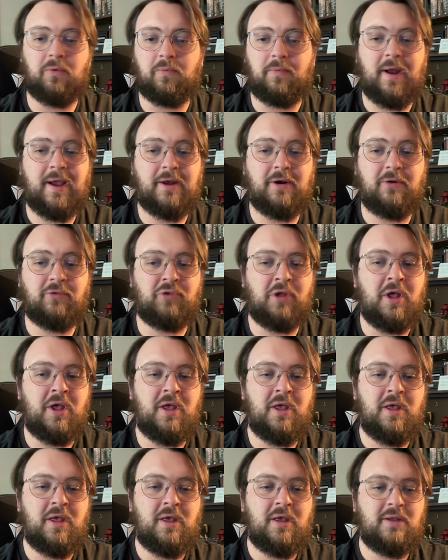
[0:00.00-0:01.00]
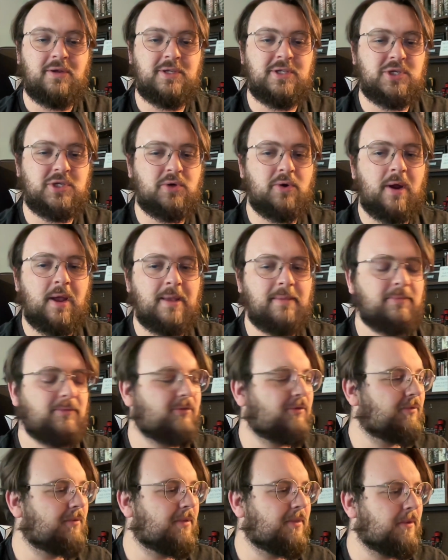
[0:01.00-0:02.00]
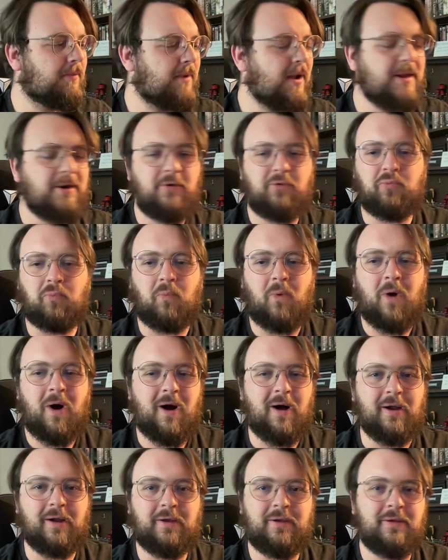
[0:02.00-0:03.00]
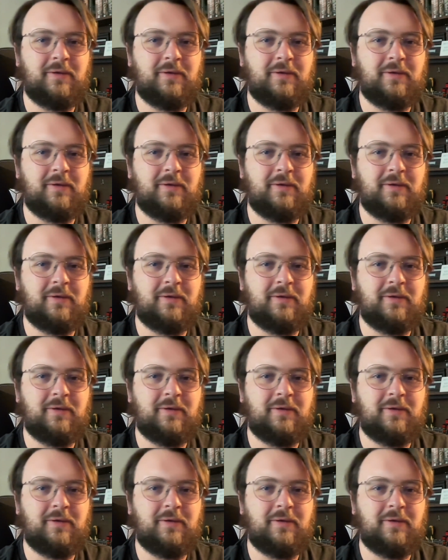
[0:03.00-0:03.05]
writers, describes the writer's walk.